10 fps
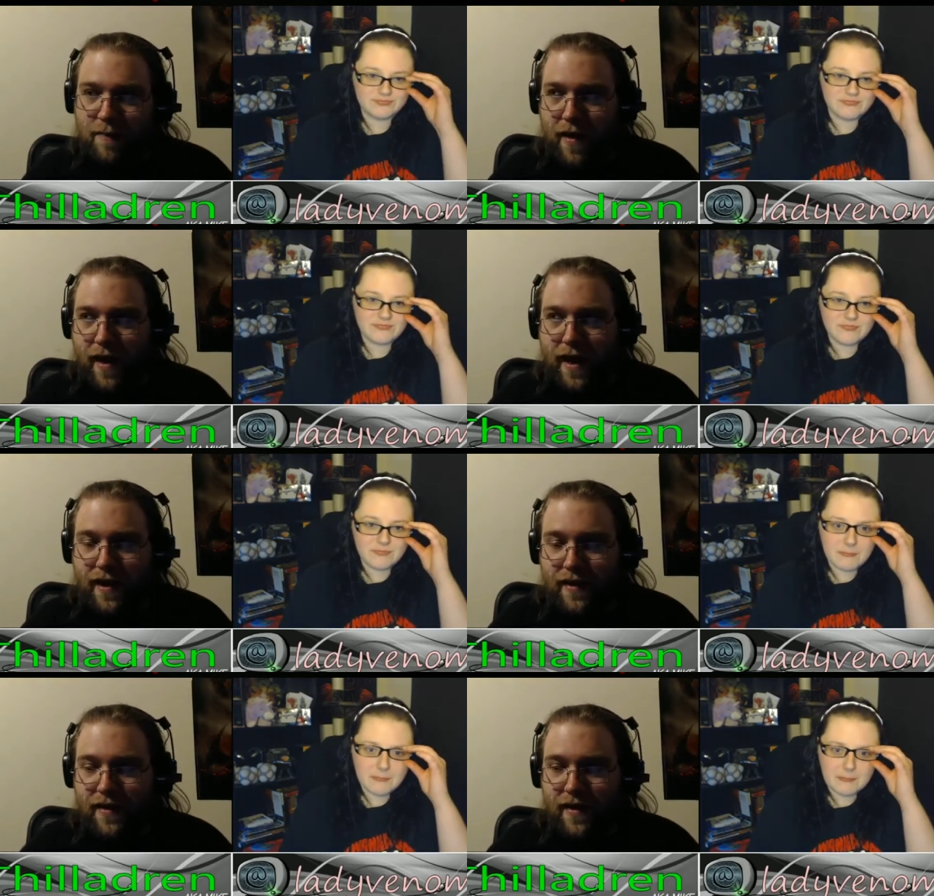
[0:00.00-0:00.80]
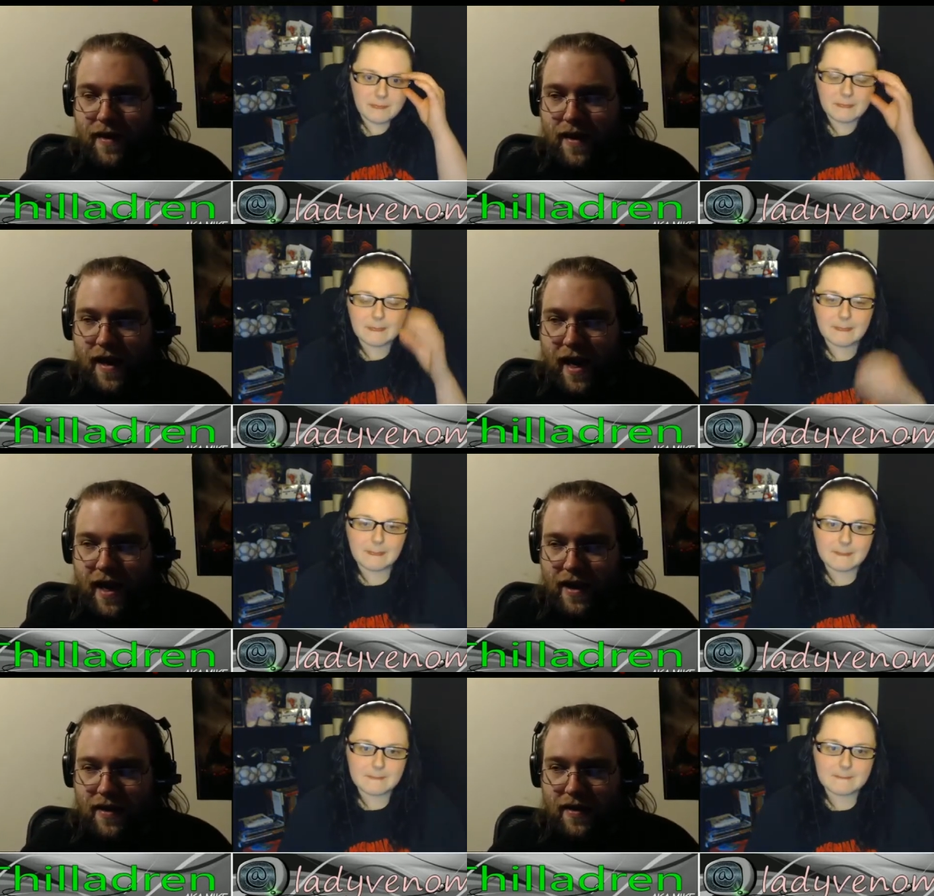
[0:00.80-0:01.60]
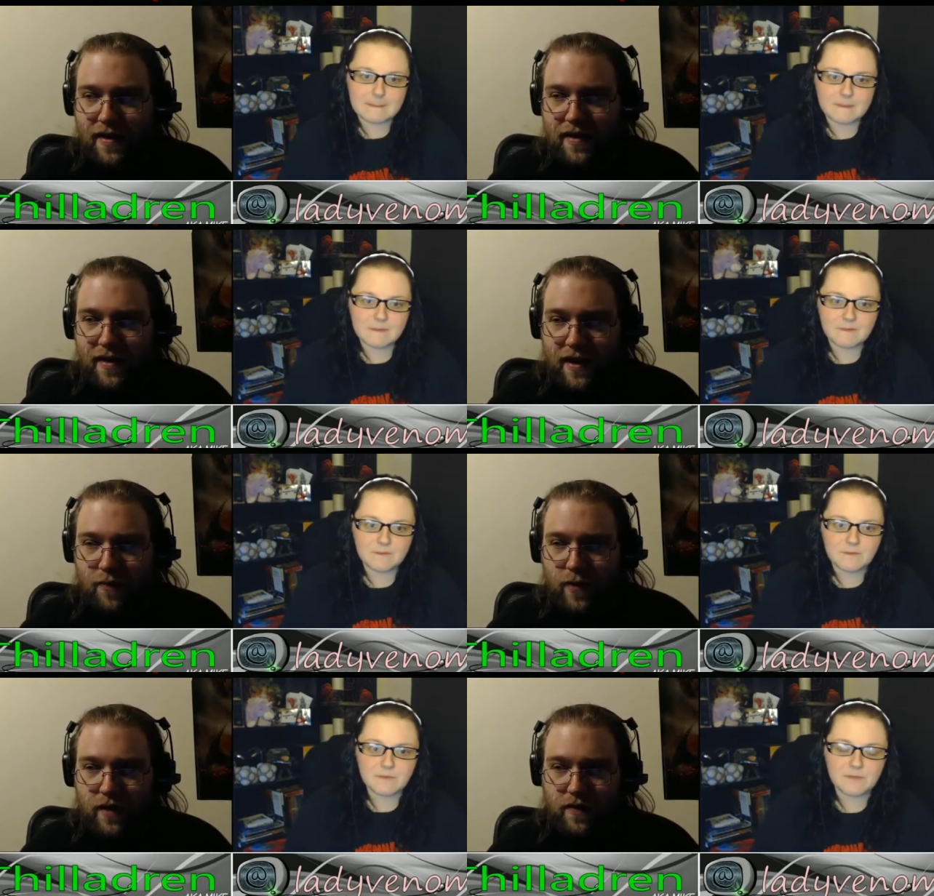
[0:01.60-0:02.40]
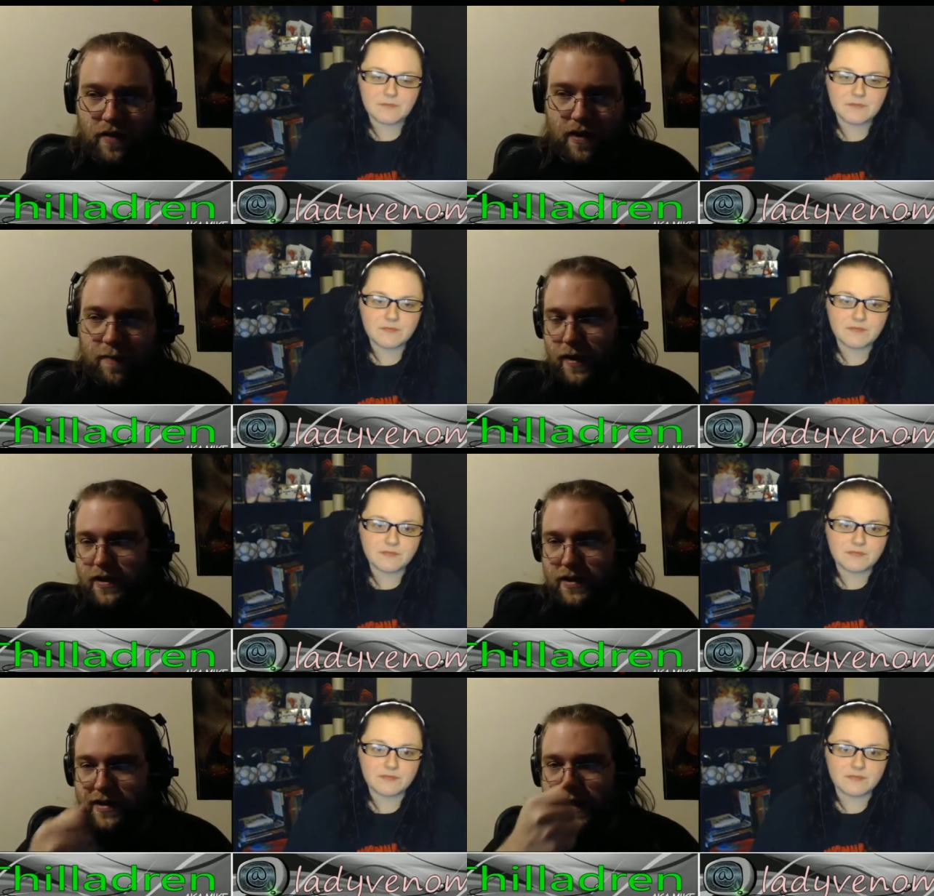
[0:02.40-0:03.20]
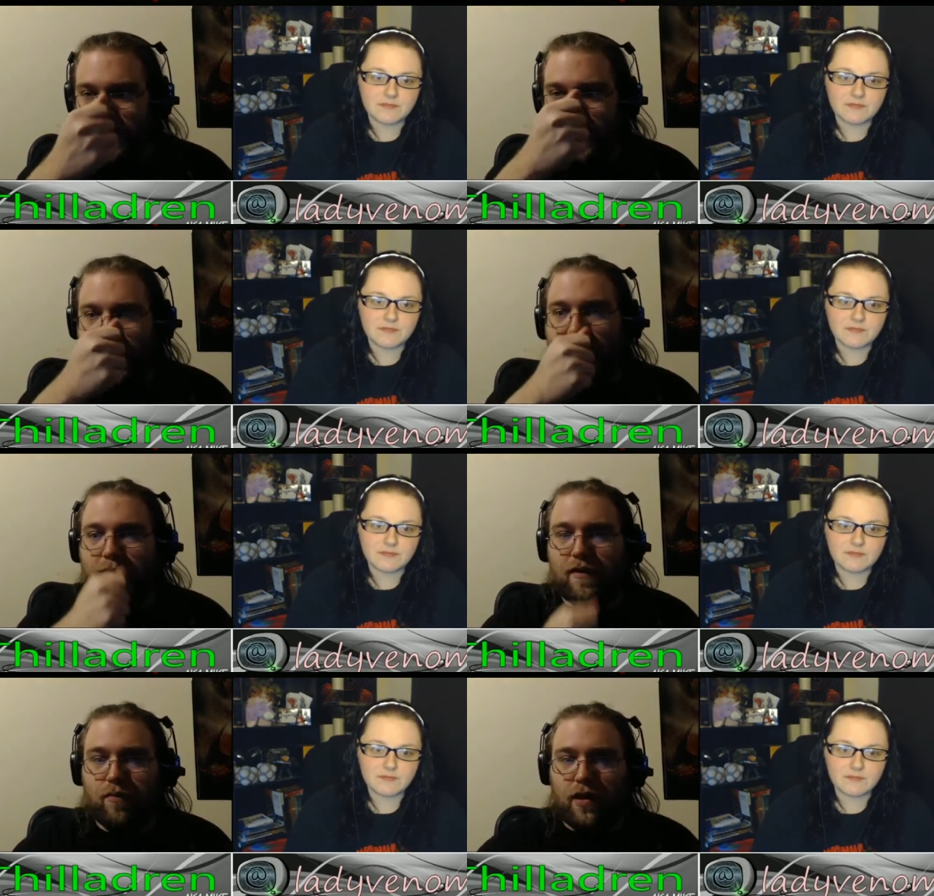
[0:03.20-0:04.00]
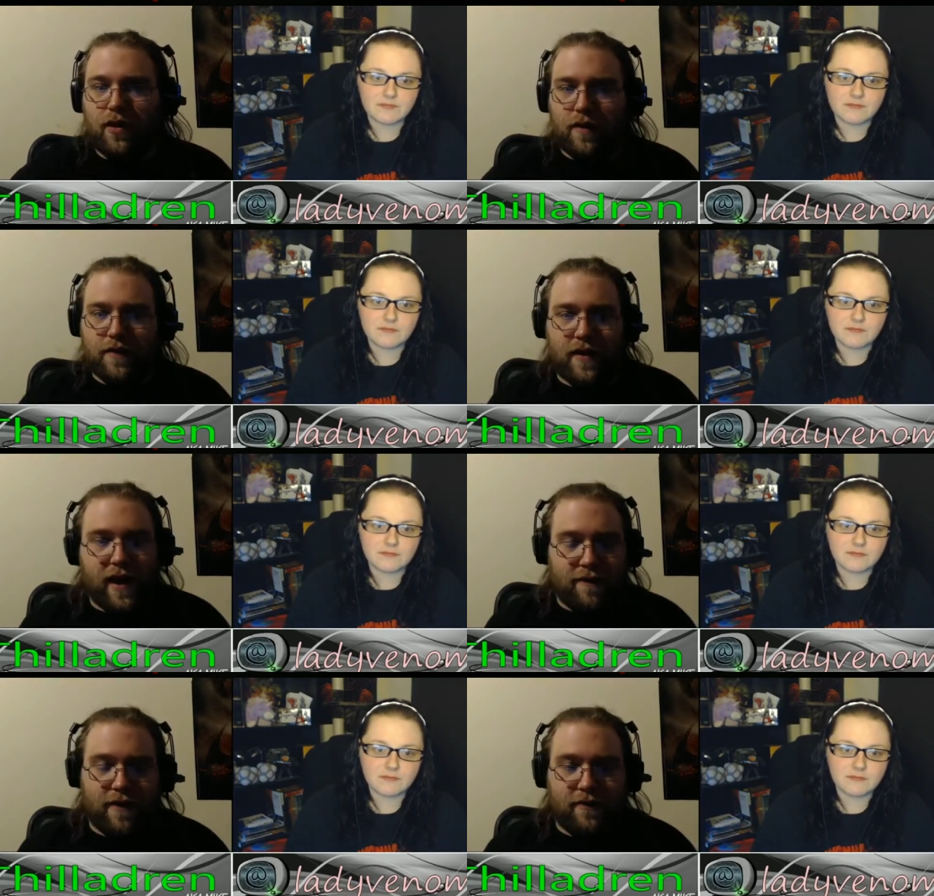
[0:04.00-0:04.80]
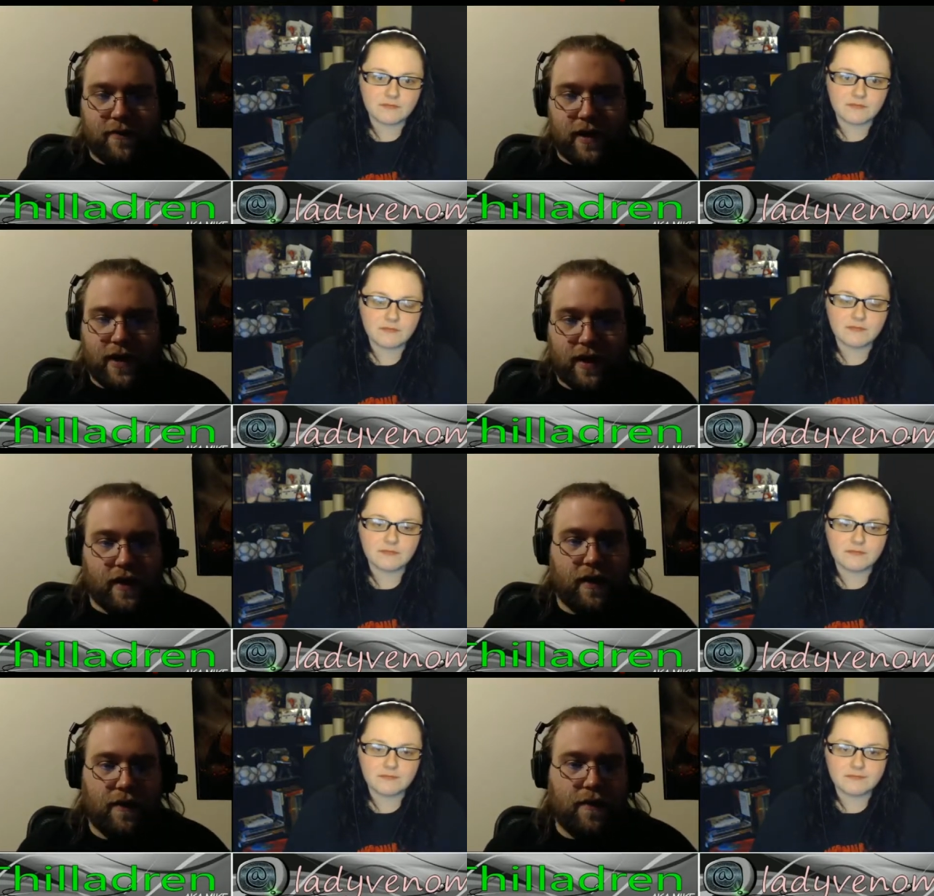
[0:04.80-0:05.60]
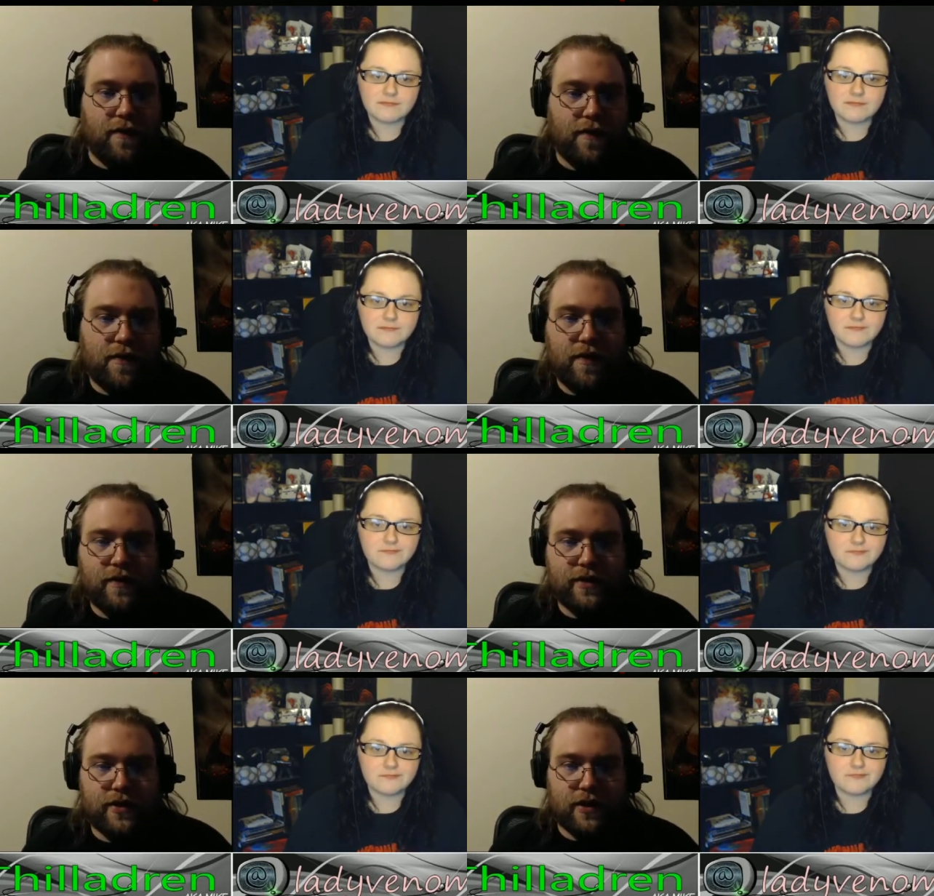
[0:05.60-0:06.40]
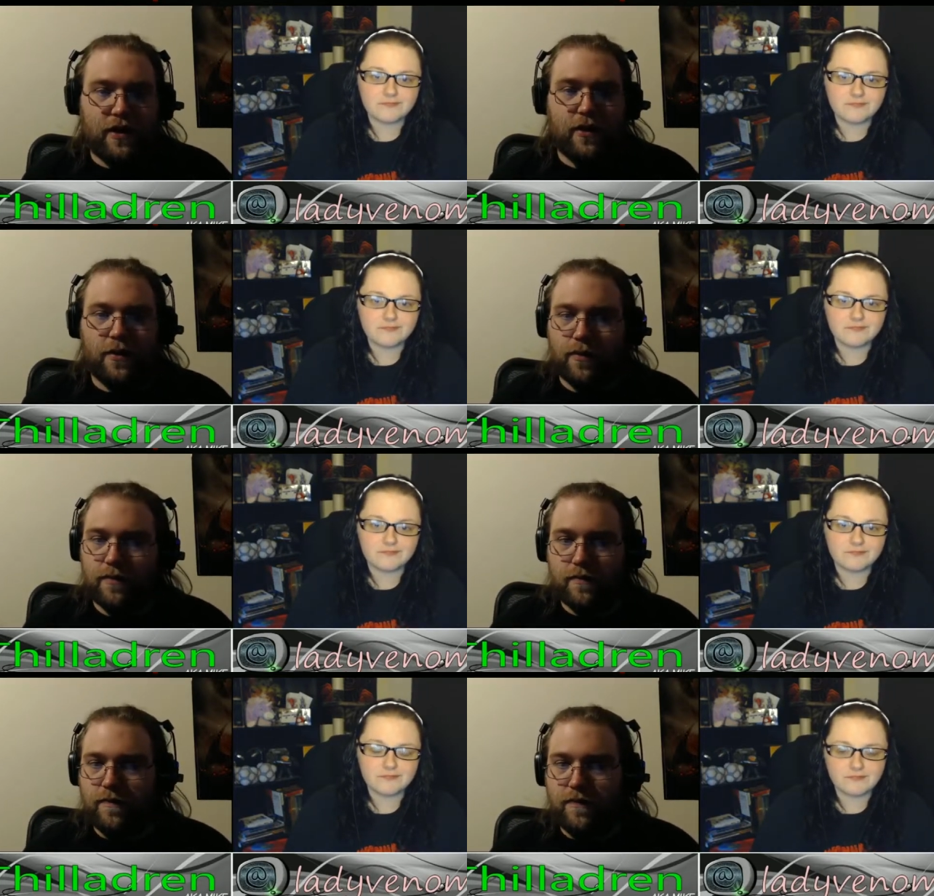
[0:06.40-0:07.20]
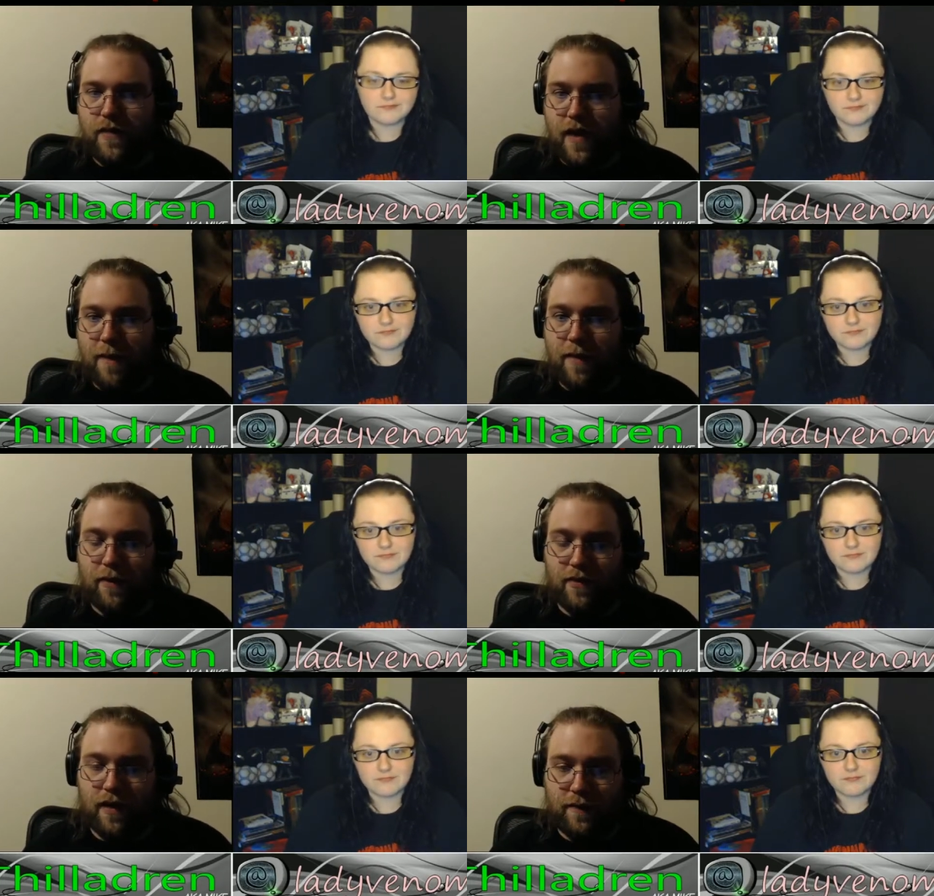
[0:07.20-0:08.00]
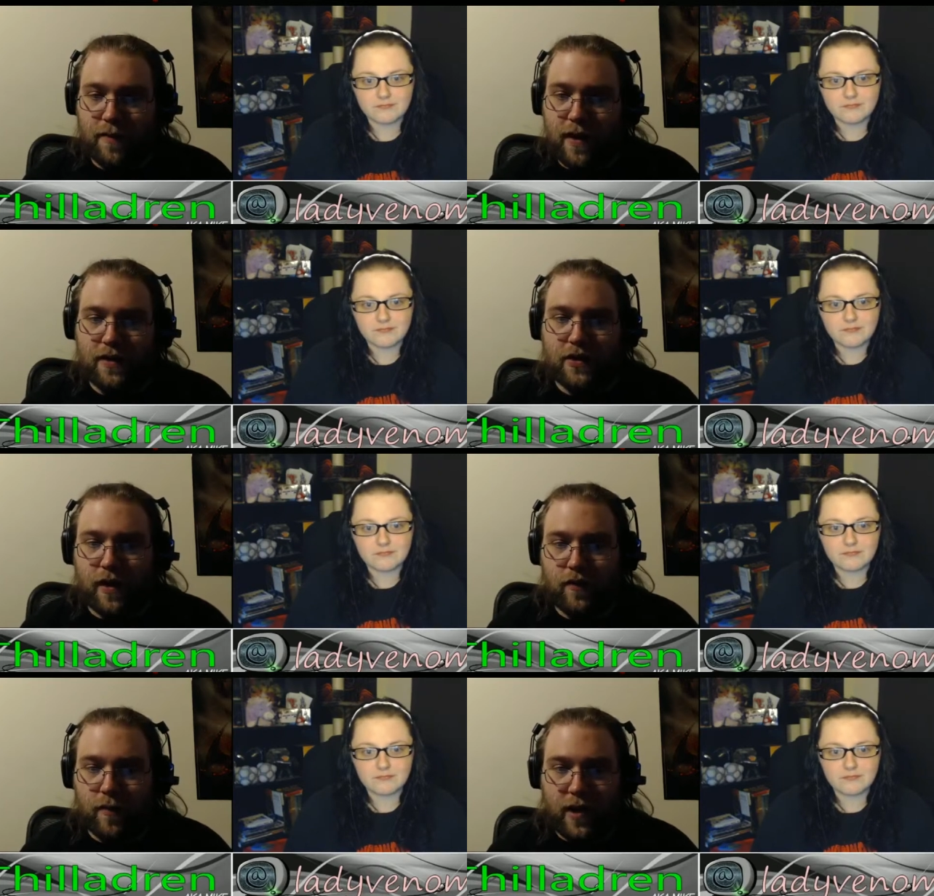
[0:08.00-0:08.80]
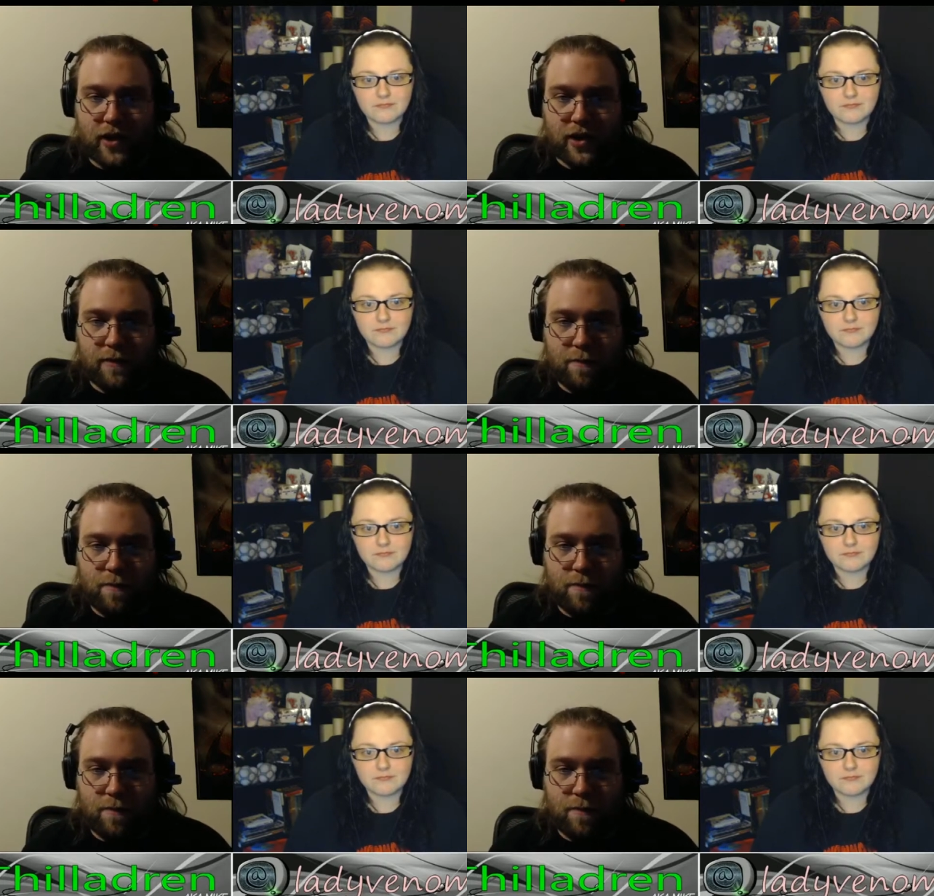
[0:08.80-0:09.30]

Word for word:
Speaker 1: back, and he reasserted it by just licking Cami's blood off the knife after he cut her. So that was enough to make the transformation.